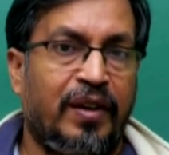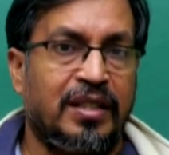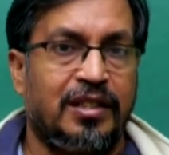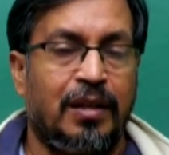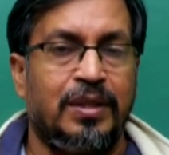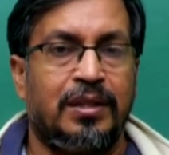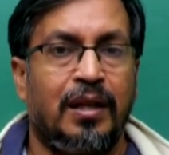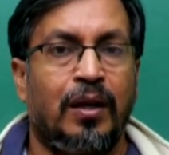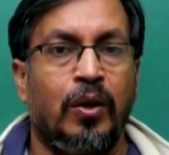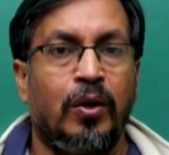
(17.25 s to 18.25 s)
first
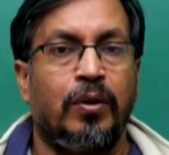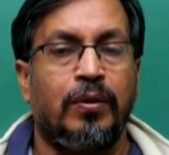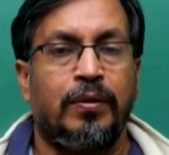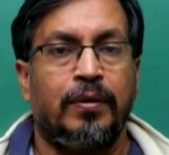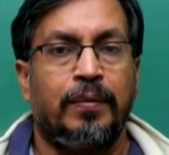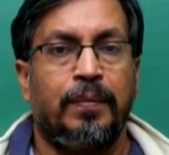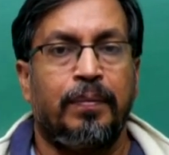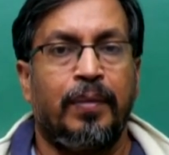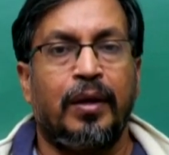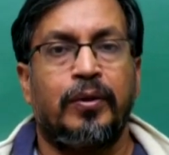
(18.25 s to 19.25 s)
semester lo
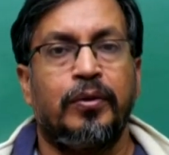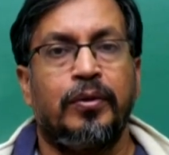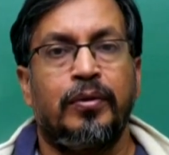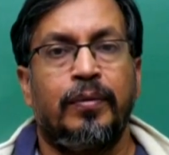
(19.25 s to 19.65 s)
manaku